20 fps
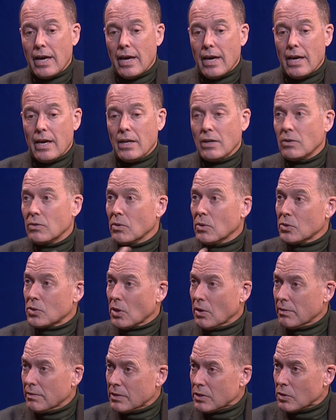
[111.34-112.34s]
and grows
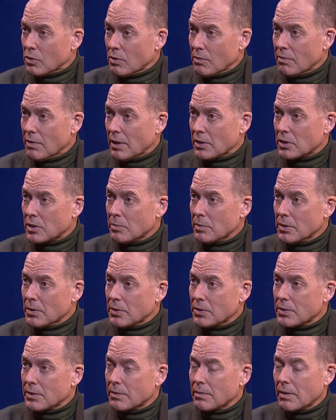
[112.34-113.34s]
all of its own
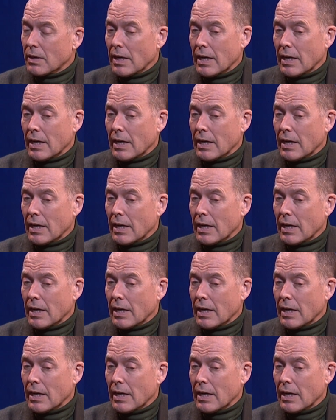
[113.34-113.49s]
vegetables.